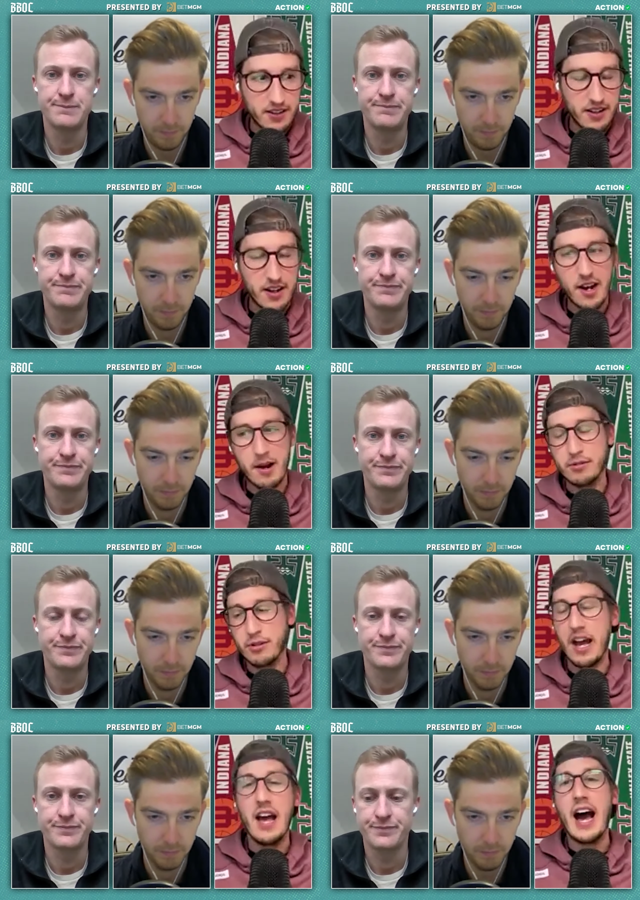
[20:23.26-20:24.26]
Speaker 1: Um, so
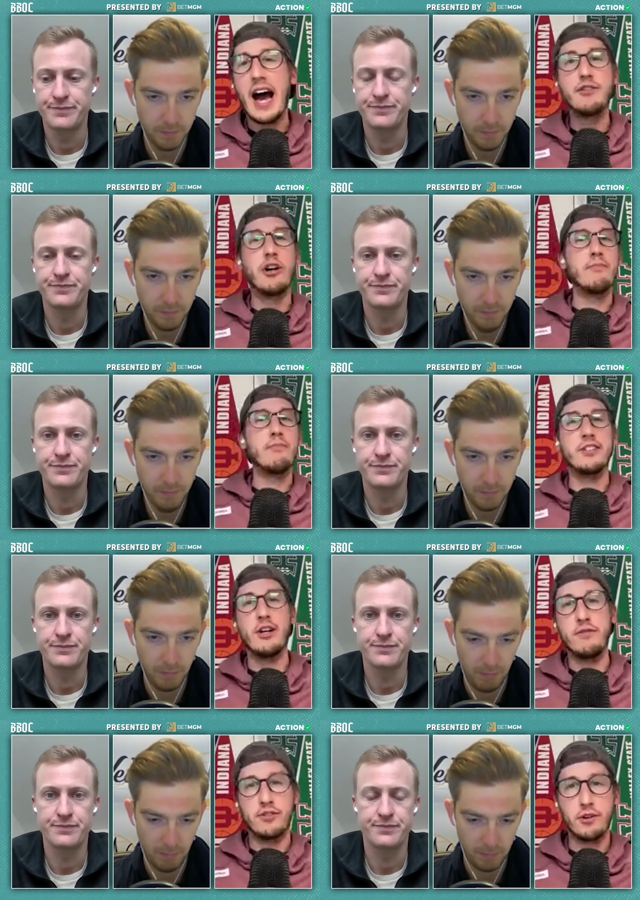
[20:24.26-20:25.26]
yeah, I've talked
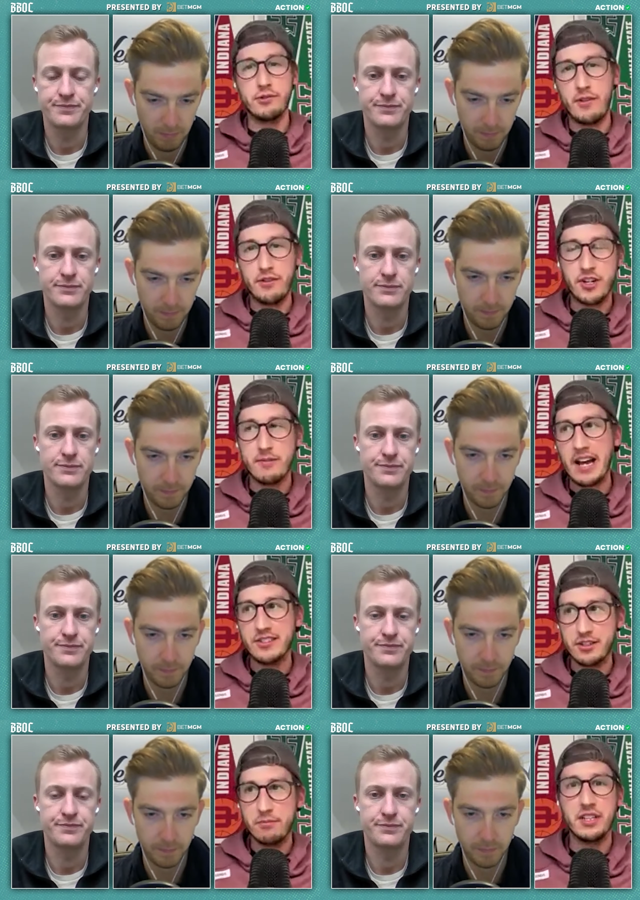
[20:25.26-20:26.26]
myself in circles around this Jim. I
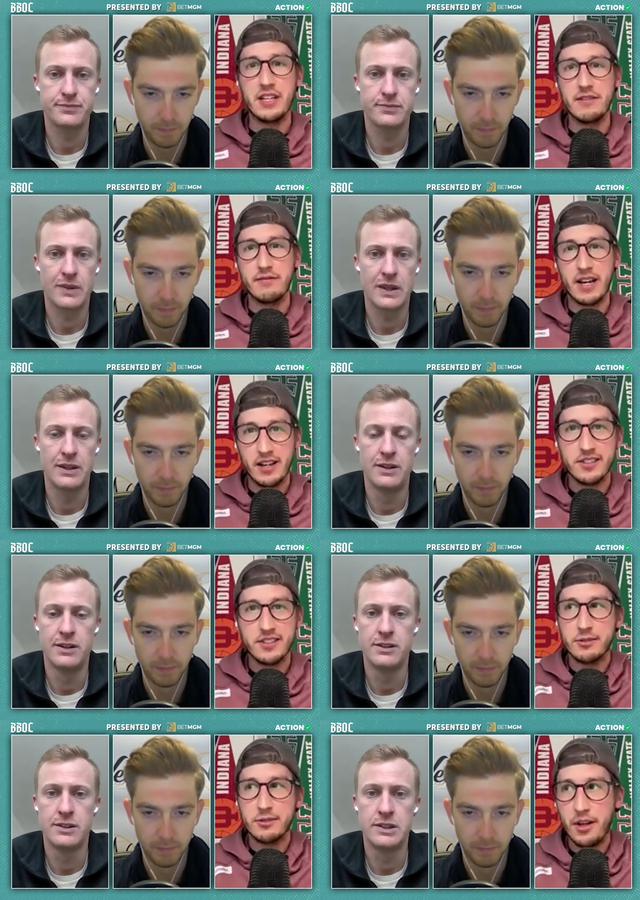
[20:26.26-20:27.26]
still believe my gut
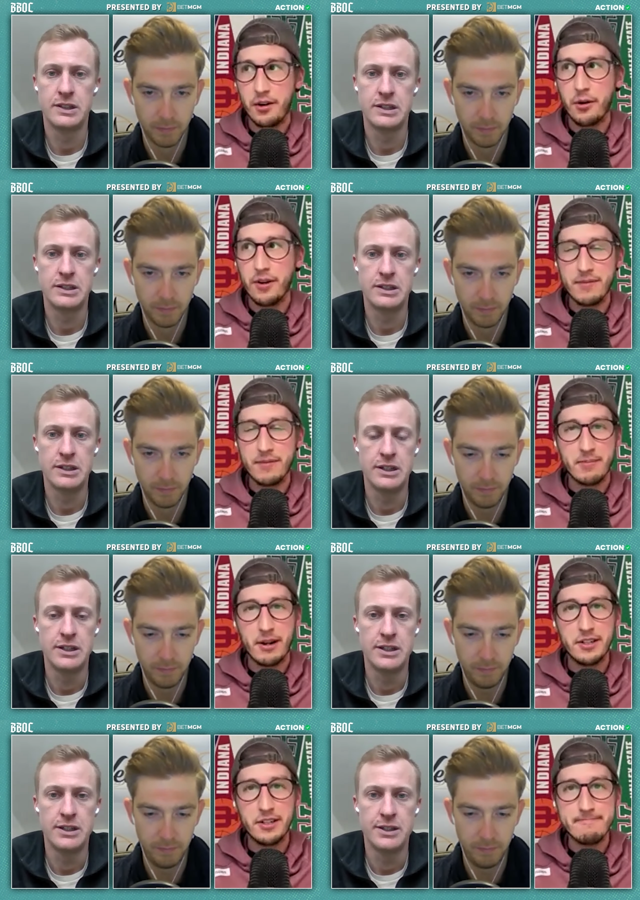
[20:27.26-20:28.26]
tells me Illinois is the
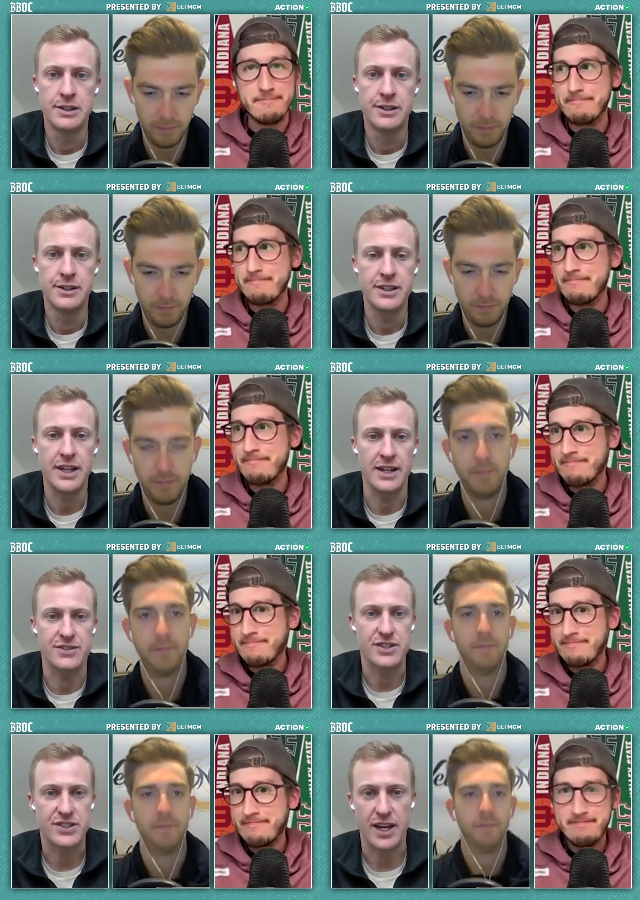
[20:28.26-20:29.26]
better team
Speaker 2: yeah,
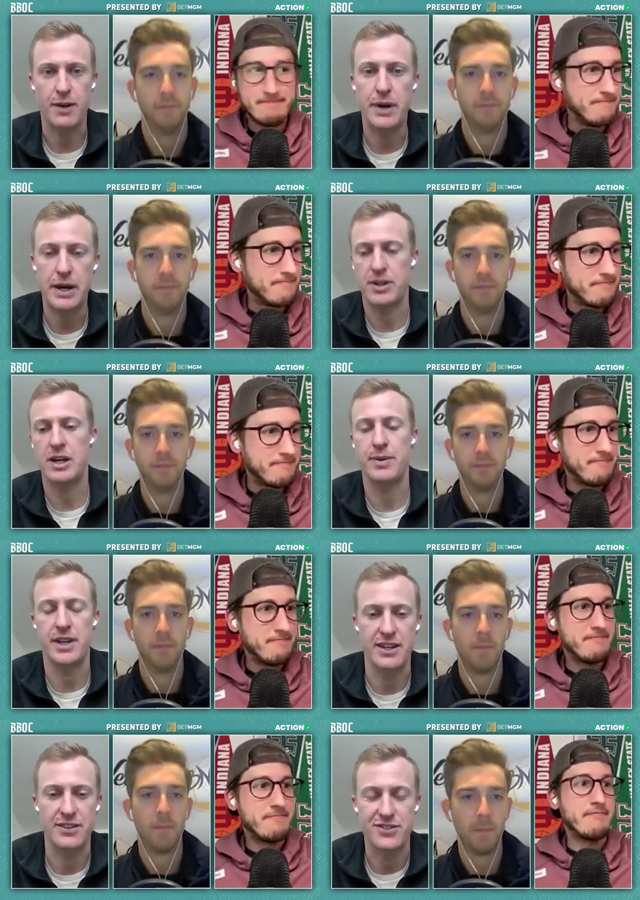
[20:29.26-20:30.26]
is the stink bomb
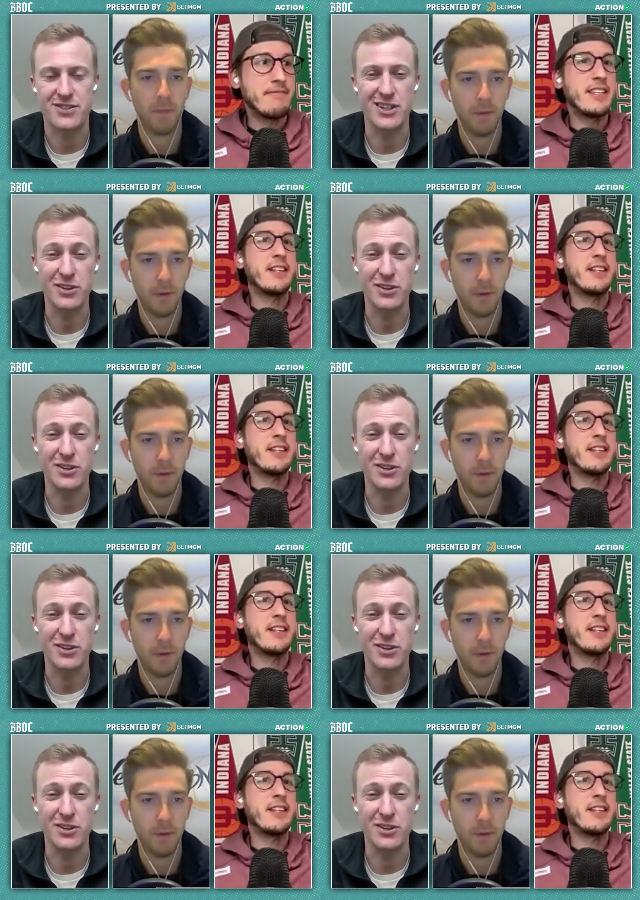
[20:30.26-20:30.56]
coming against